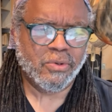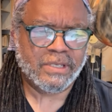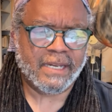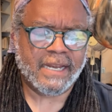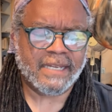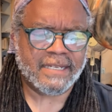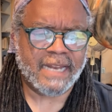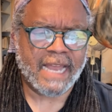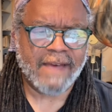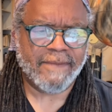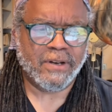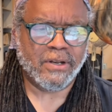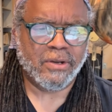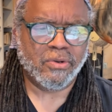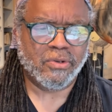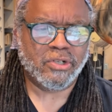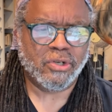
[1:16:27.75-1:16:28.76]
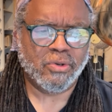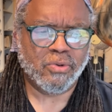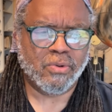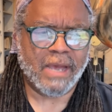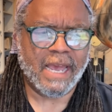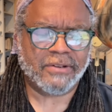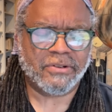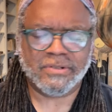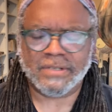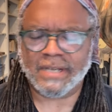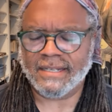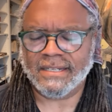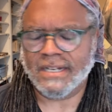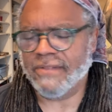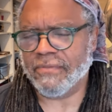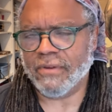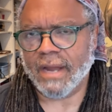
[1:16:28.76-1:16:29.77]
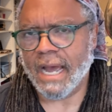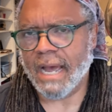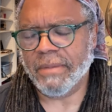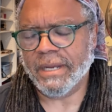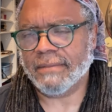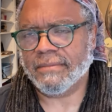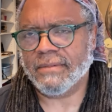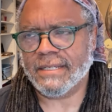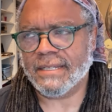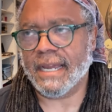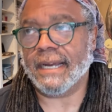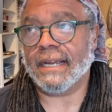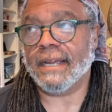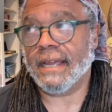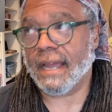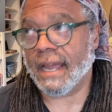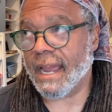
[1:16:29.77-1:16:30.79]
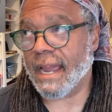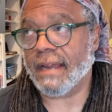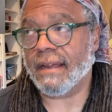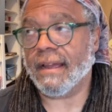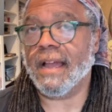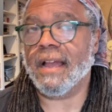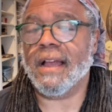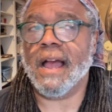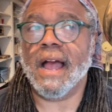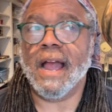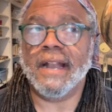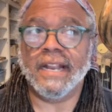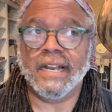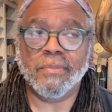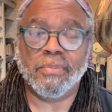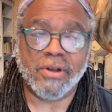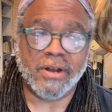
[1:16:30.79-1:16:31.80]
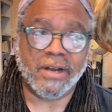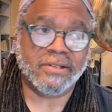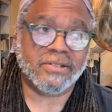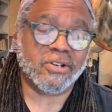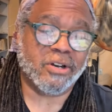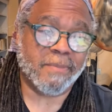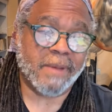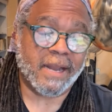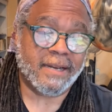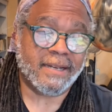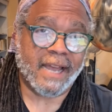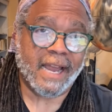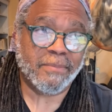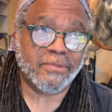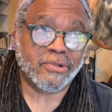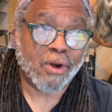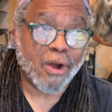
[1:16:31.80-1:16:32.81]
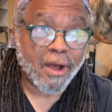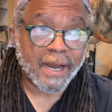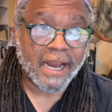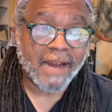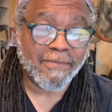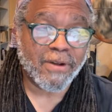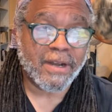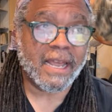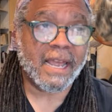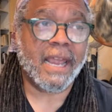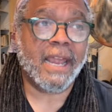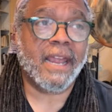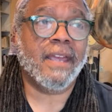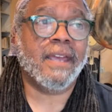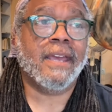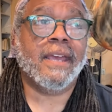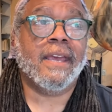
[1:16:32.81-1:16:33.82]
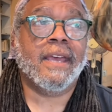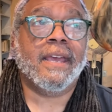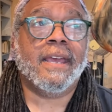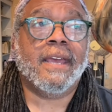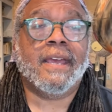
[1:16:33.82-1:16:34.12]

use it as an avenue to exercise a different hobby it's like hey i need to put in a certain amount of time drawing every day